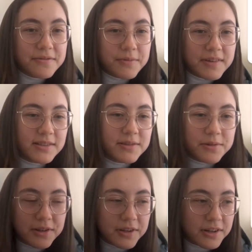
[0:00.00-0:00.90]
We have a
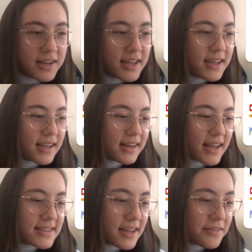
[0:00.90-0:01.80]
headquarter in
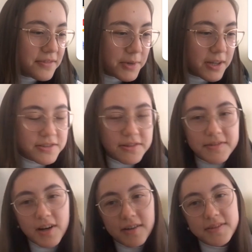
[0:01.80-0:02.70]
S F, and we also have
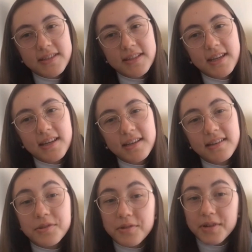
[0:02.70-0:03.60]
an office in
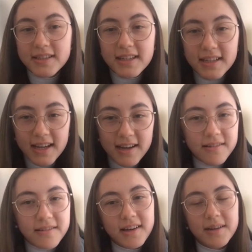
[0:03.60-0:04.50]
New York City
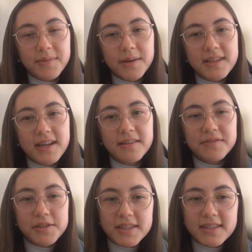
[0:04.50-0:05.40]
now. Um, that was kind of
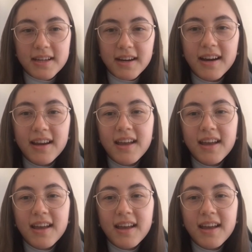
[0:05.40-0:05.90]
new this year.